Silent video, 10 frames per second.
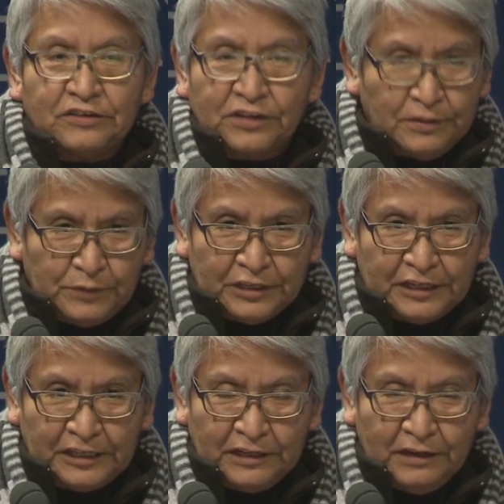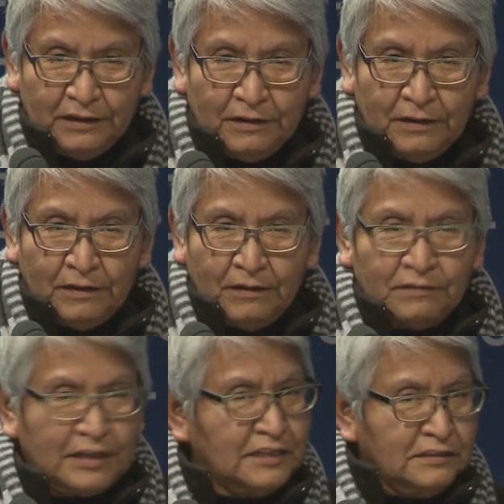the community.
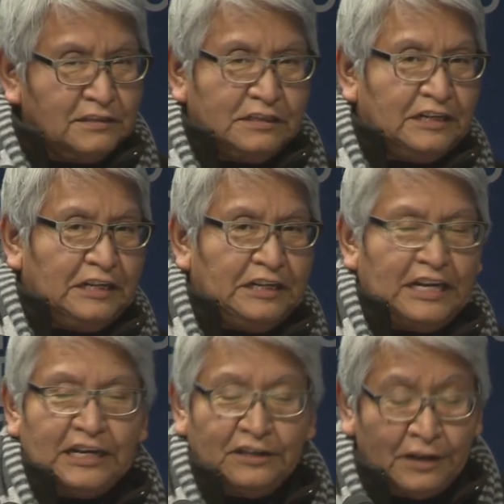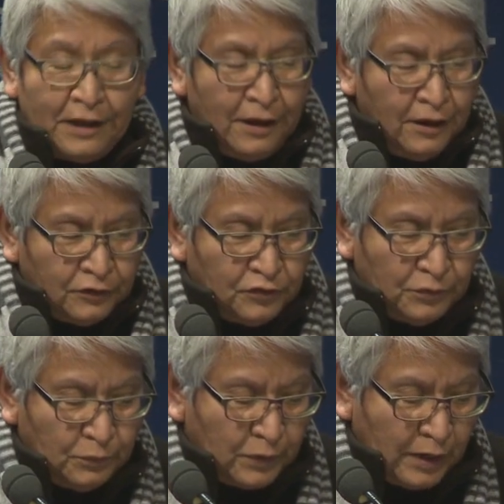They didn't see any need
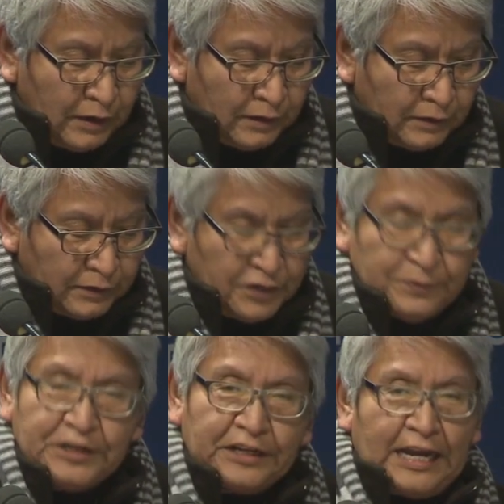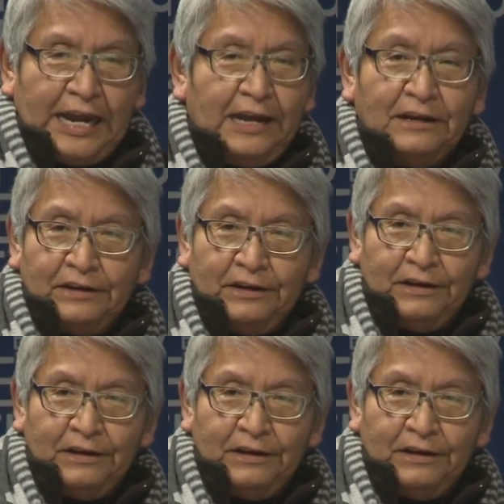to communicate.